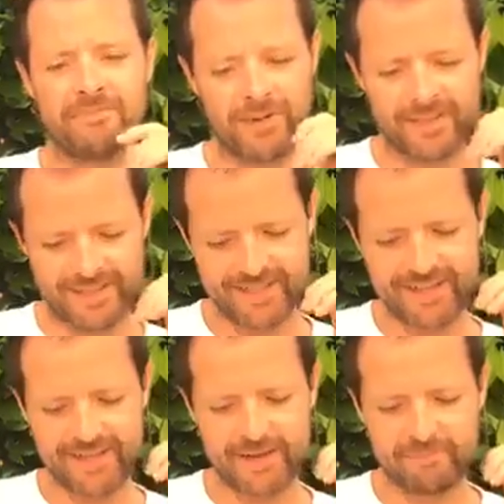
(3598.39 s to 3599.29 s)
Martin, that
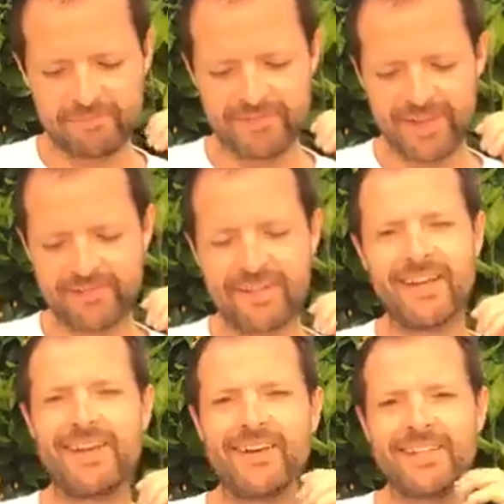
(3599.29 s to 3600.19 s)
I am
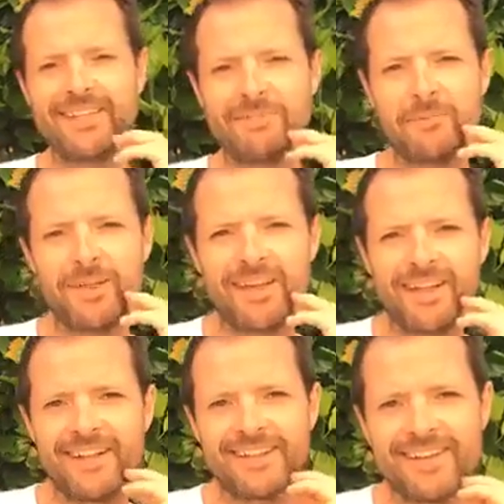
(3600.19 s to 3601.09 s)
definitely not being
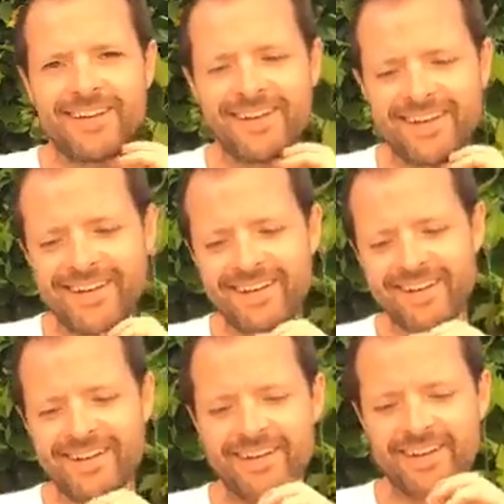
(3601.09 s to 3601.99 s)
held, or
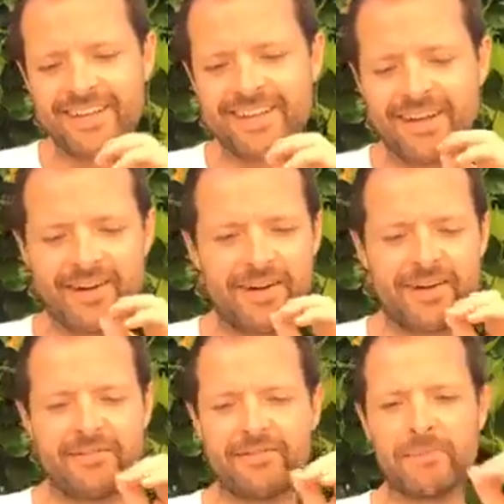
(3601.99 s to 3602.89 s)

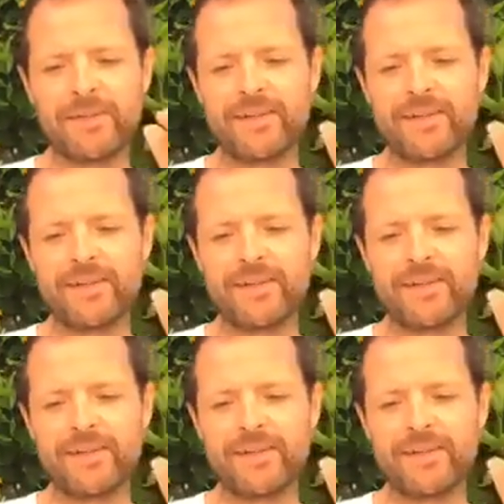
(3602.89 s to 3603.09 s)
I've not been